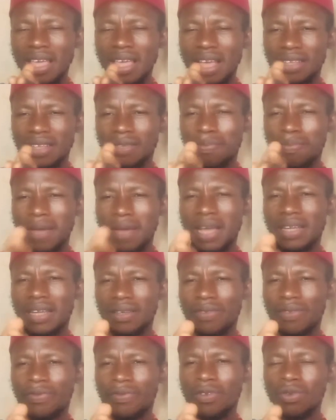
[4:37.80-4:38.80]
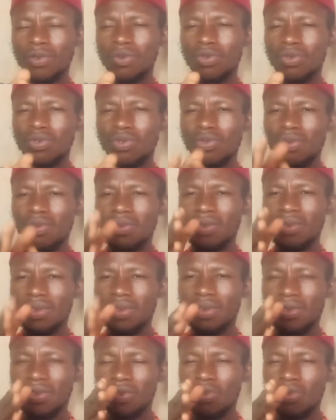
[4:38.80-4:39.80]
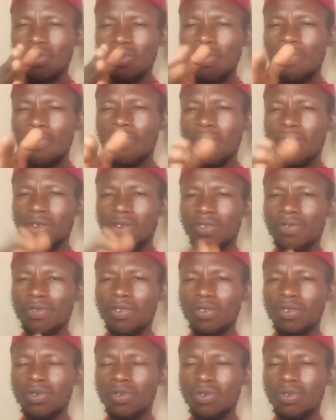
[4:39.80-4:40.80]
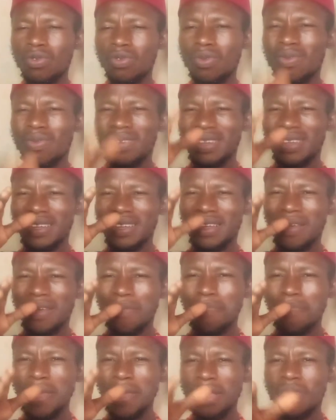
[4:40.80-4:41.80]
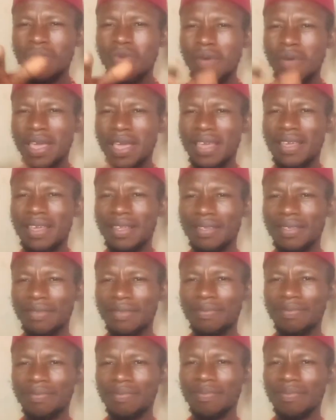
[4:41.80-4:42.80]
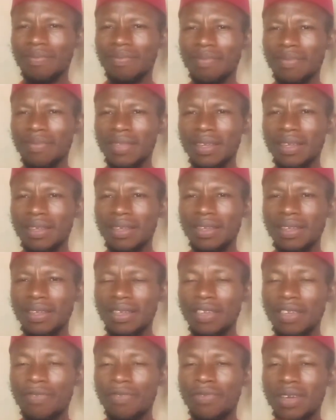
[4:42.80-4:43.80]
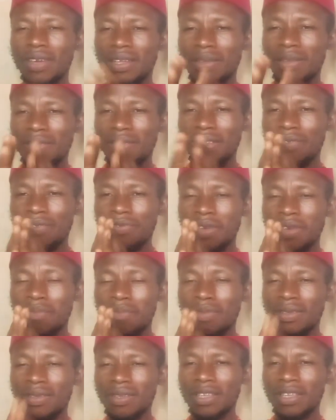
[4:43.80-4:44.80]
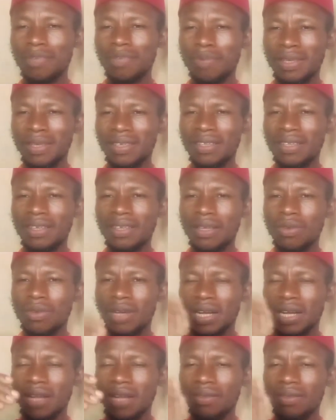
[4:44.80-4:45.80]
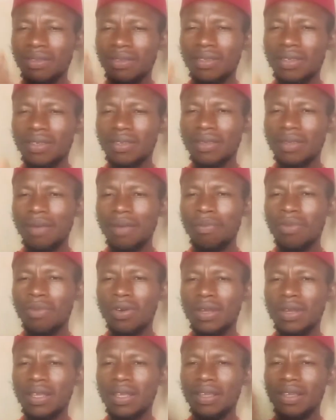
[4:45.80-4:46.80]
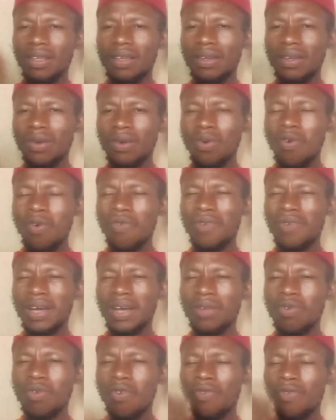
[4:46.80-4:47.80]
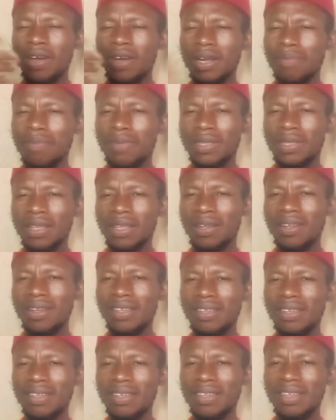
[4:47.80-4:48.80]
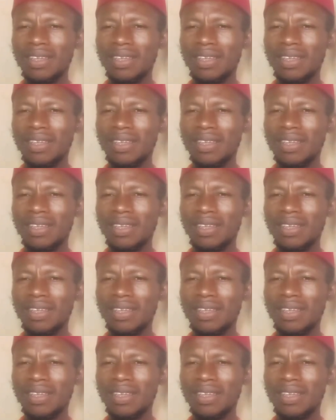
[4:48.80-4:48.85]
expand, for you to grow forth, for you to make way. If you're a business person and you're counting the same money over and over repeatedly,